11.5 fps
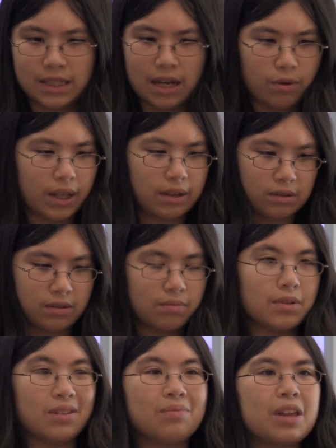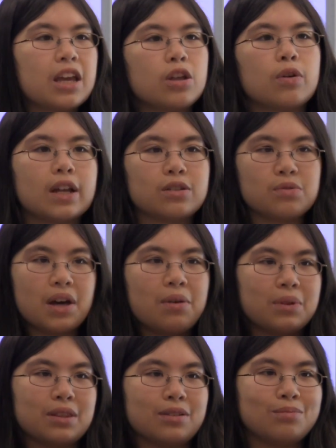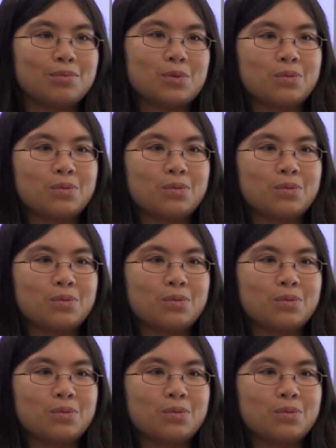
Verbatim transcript: and say, oh, that's, you, know, you can't do that with the